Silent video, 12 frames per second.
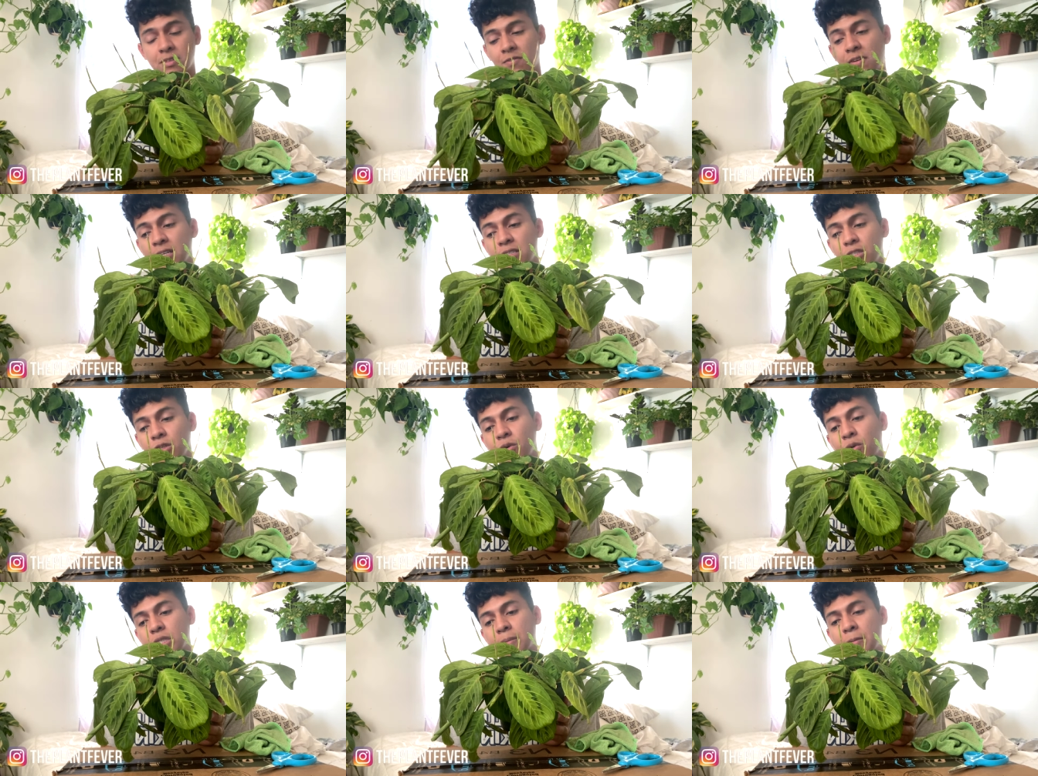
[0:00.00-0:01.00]
If I see new
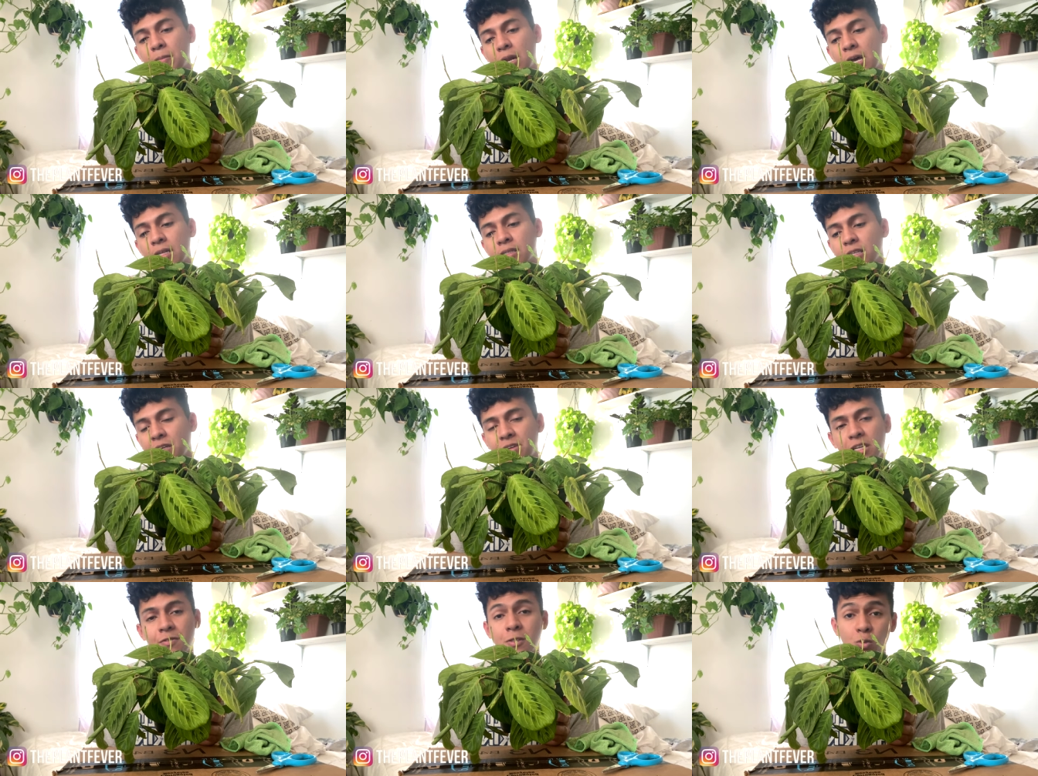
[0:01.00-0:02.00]
growth on my plants,
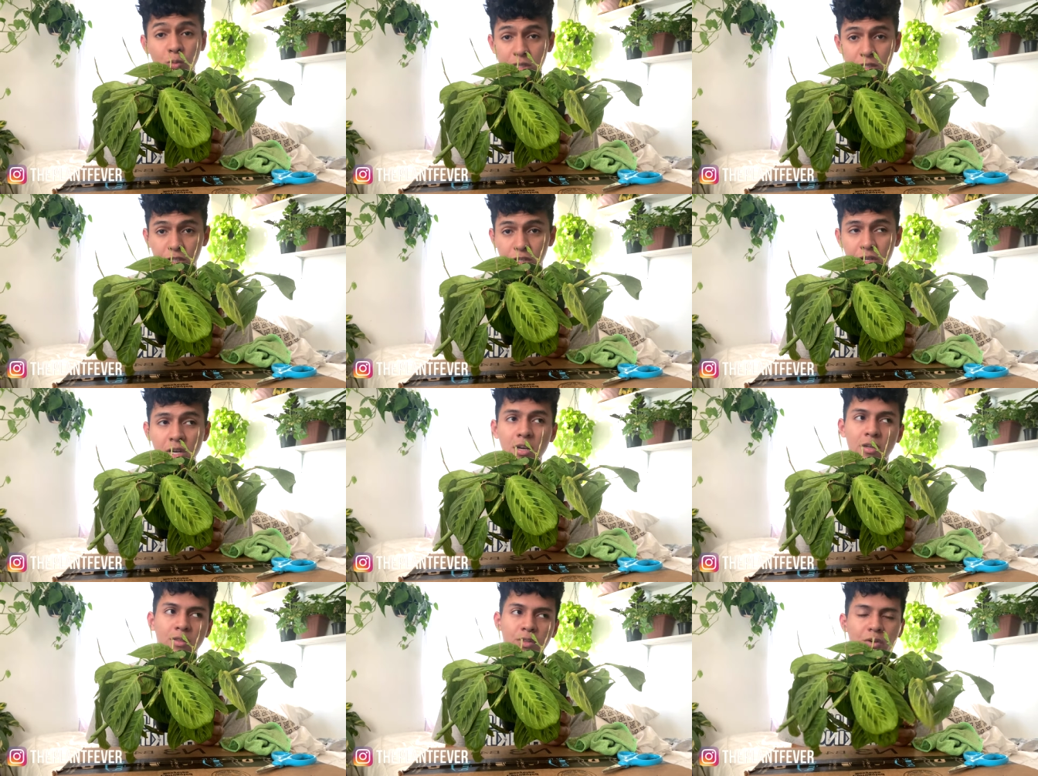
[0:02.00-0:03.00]
even if it's winter,
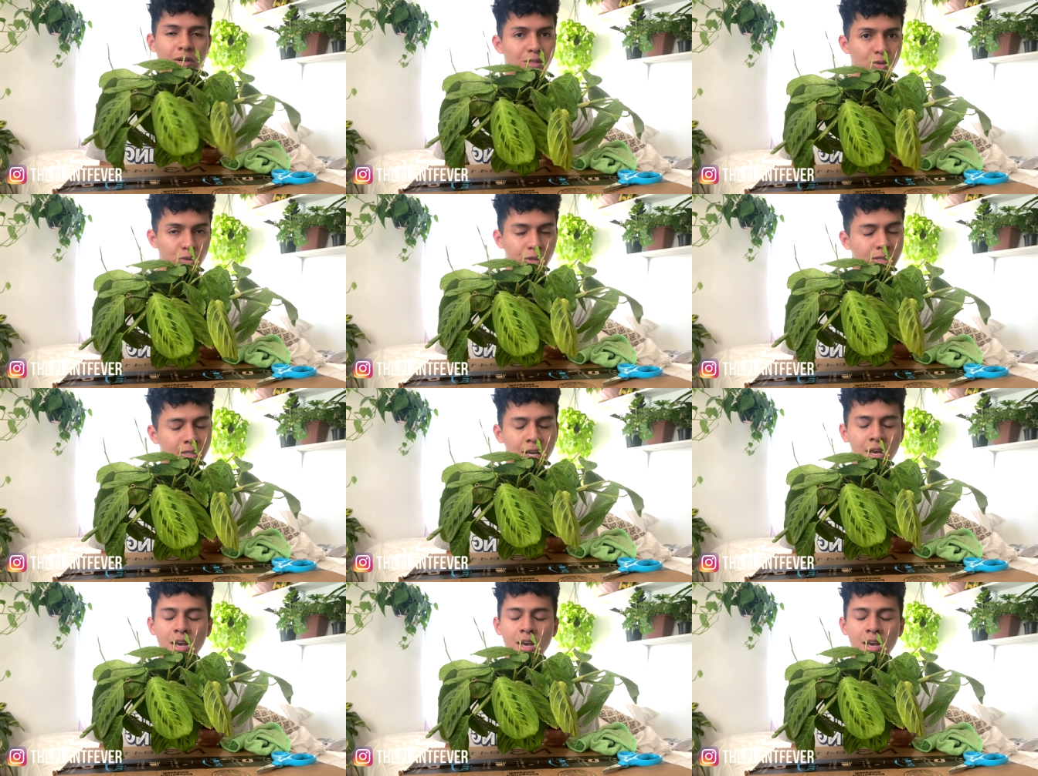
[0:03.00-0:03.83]
they're indoors,